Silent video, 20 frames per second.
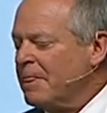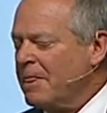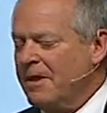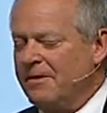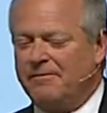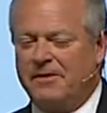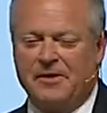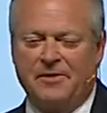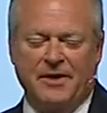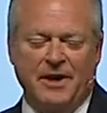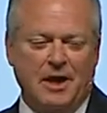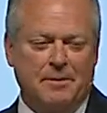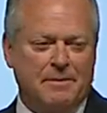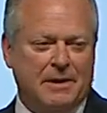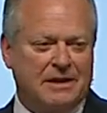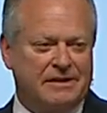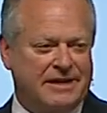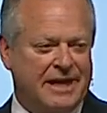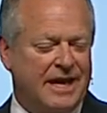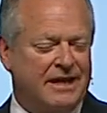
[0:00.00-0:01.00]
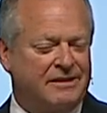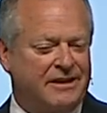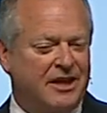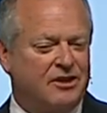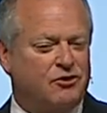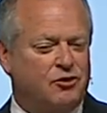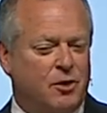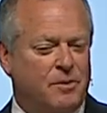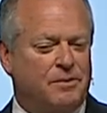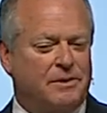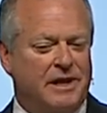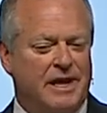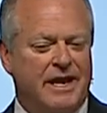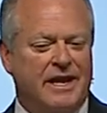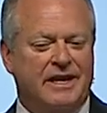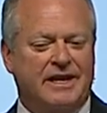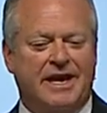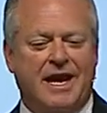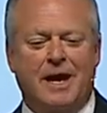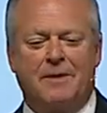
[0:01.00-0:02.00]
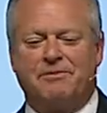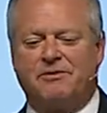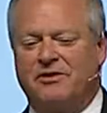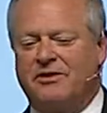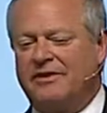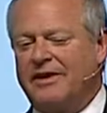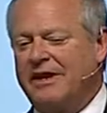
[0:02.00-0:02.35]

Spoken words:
If you think about that triple aim captures